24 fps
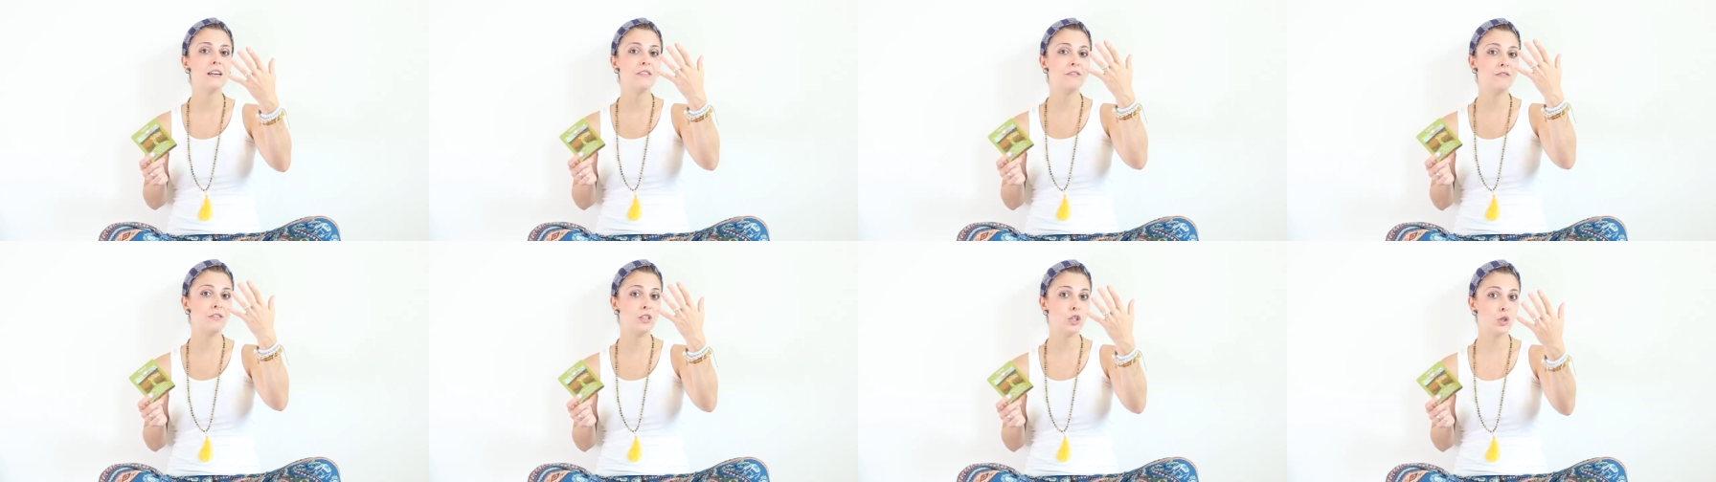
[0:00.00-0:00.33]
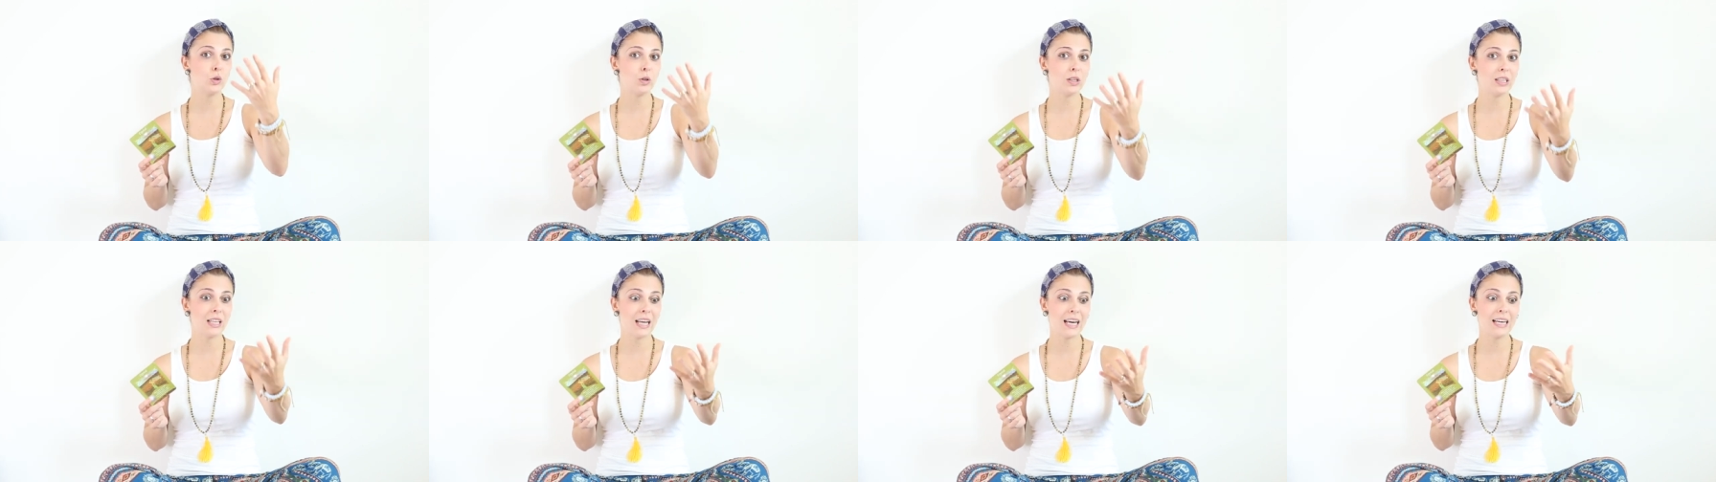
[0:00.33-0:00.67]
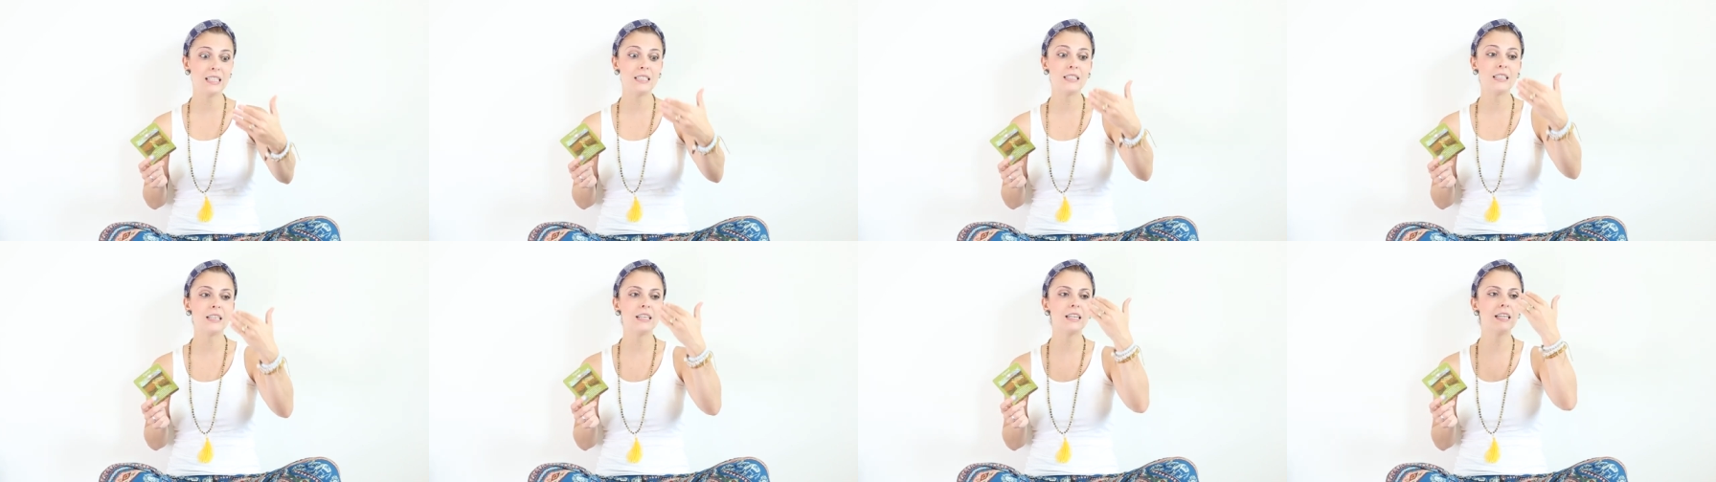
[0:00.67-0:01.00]

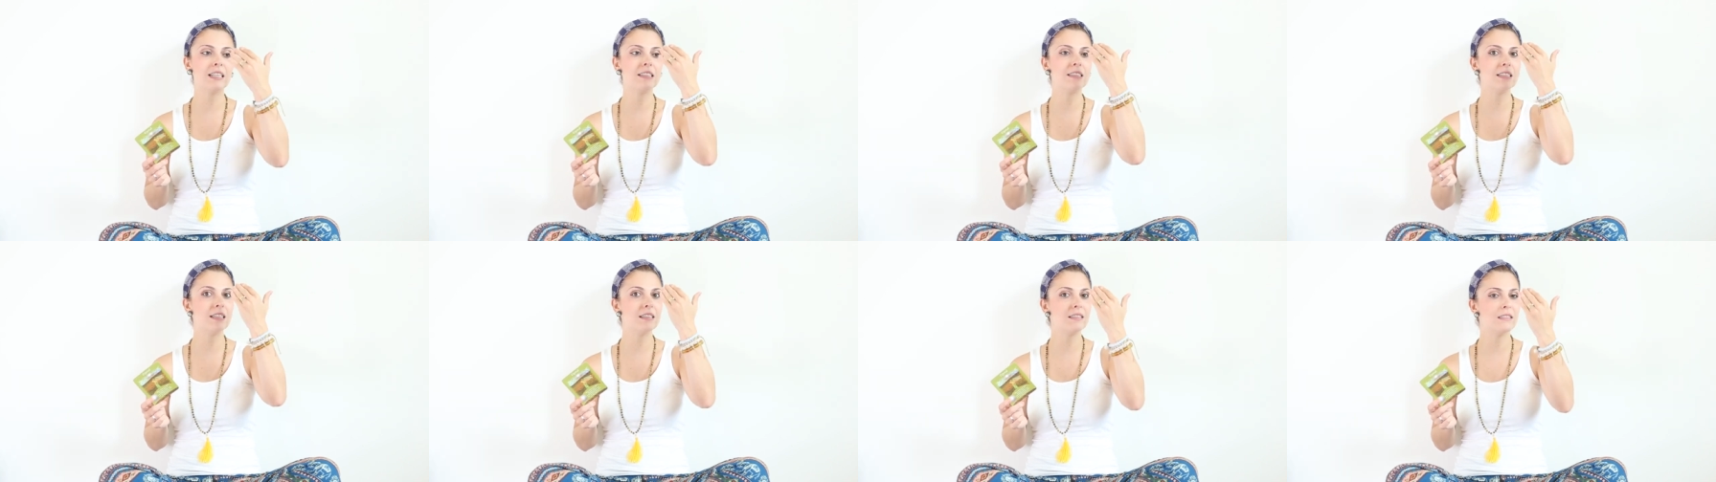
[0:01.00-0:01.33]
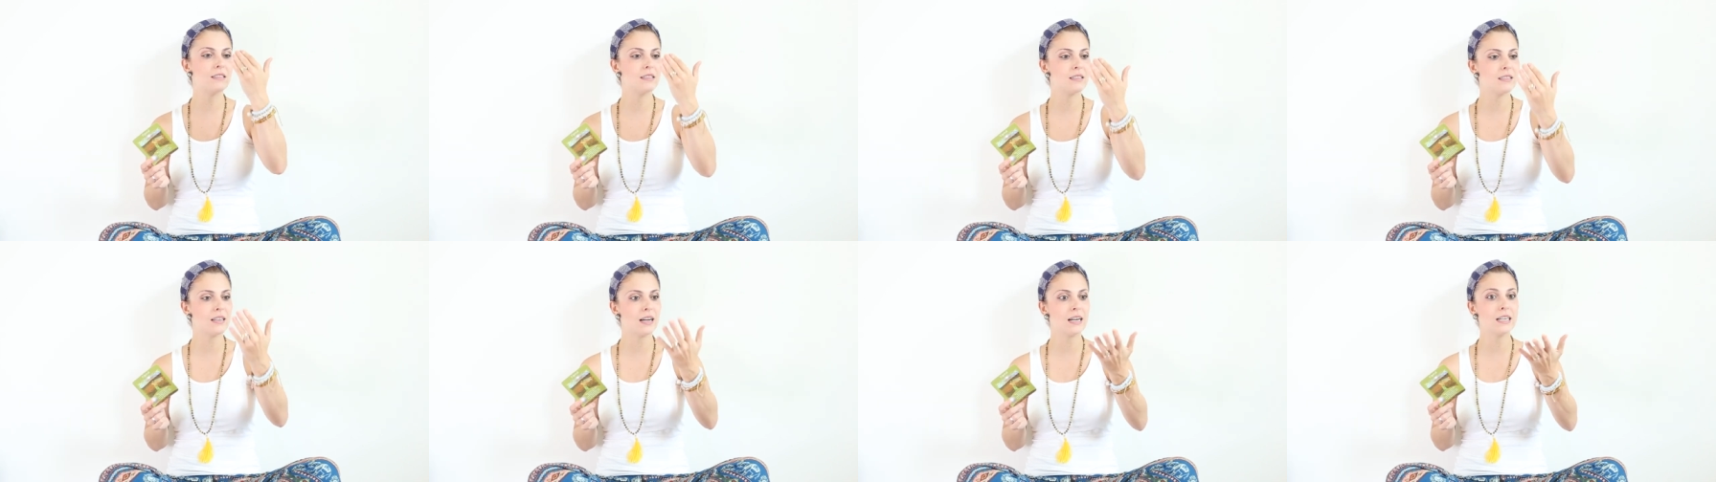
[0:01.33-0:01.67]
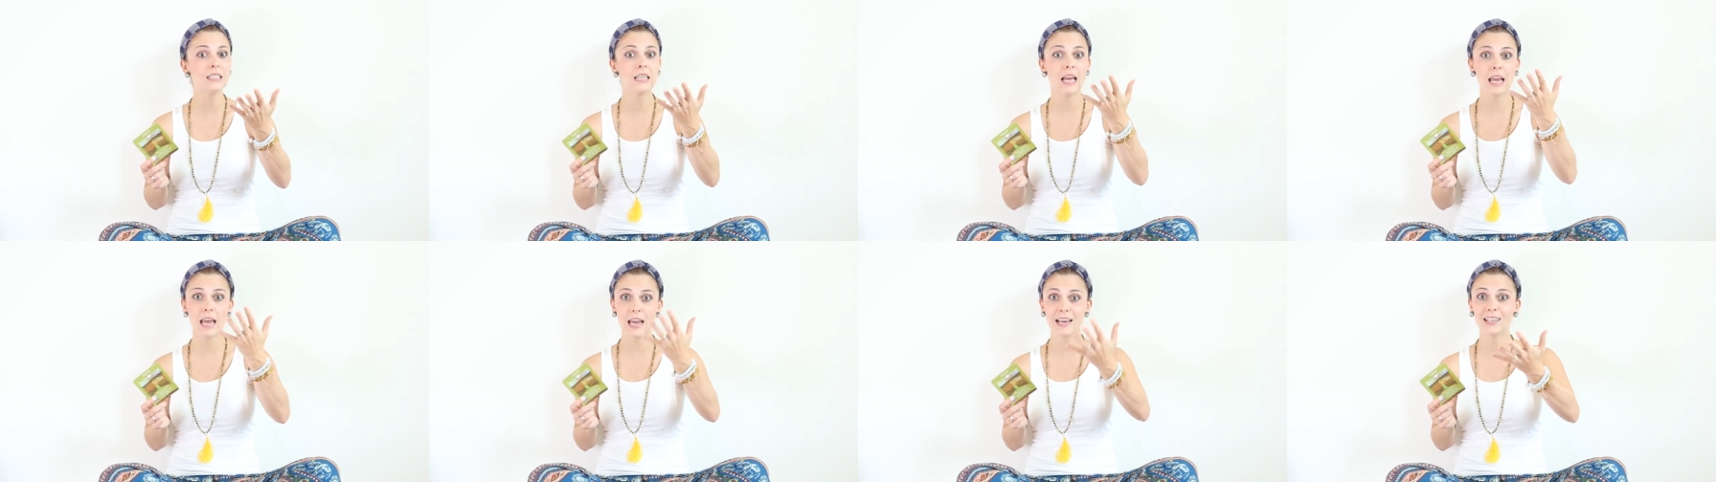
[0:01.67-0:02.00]
visualizing it and
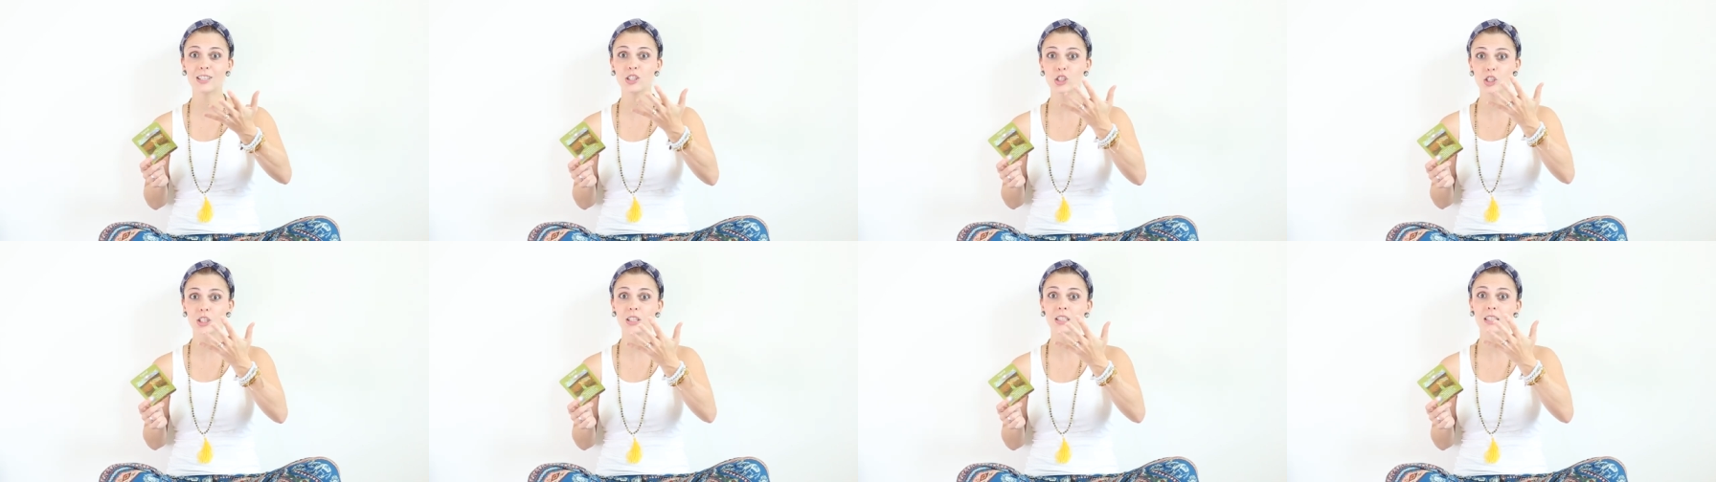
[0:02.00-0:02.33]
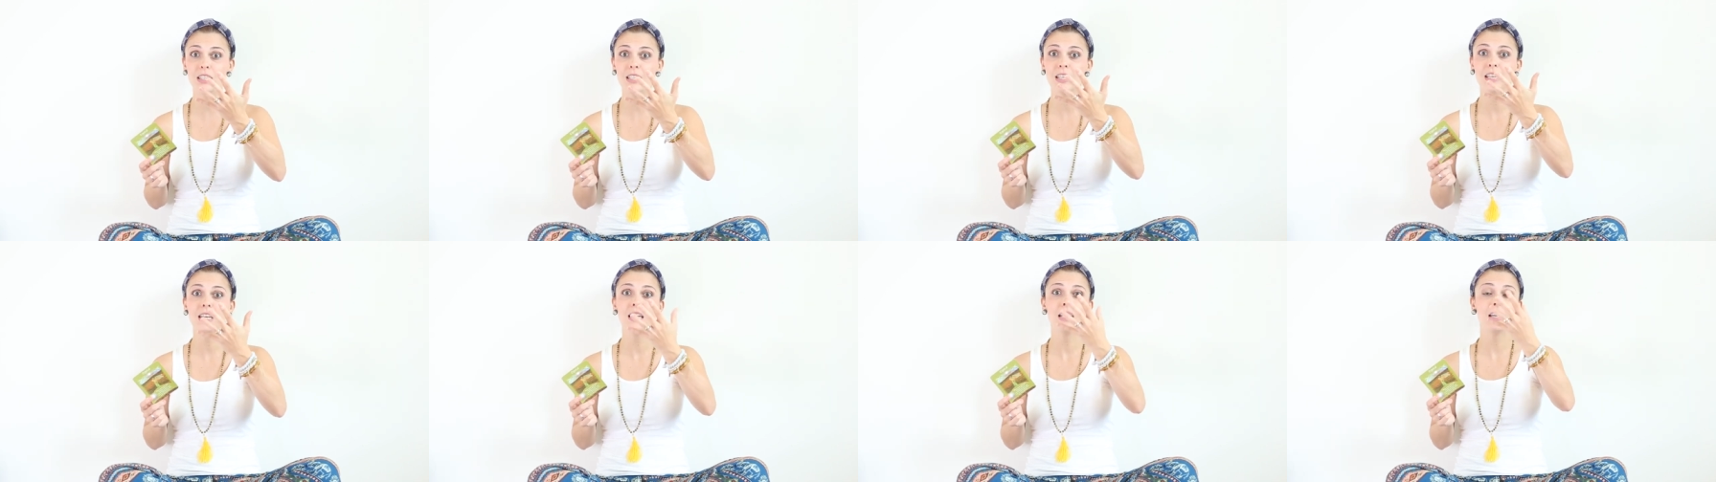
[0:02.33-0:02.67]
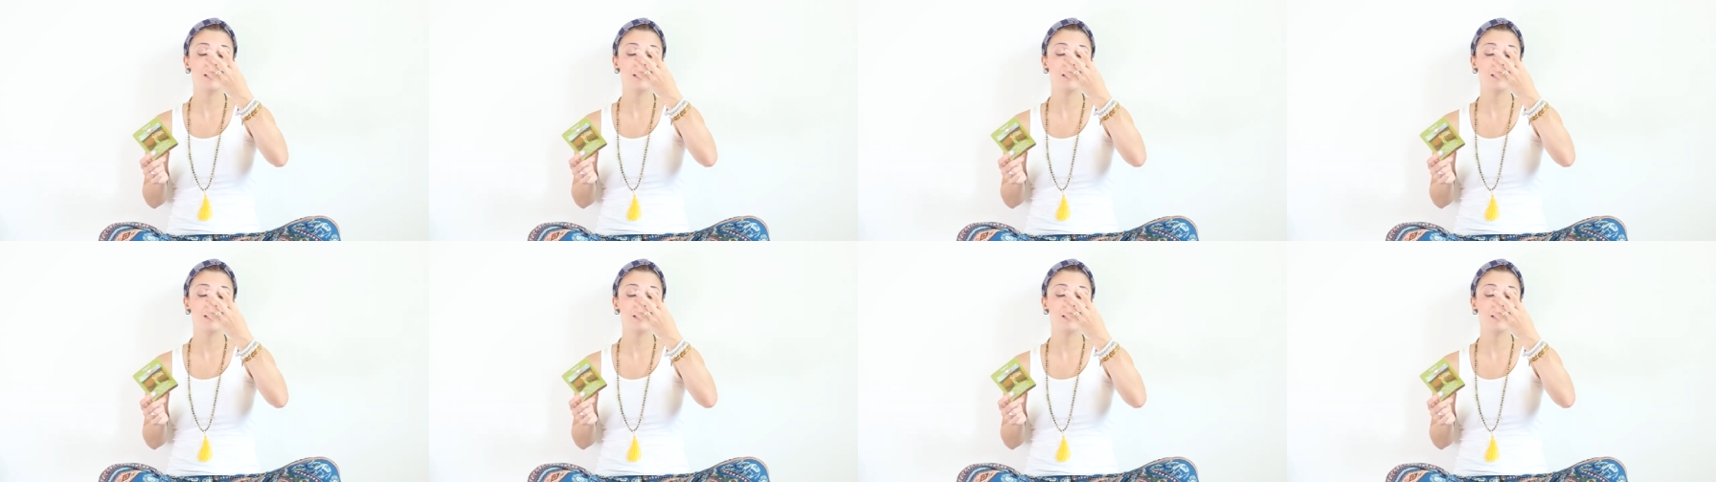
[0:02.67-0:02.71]
start actually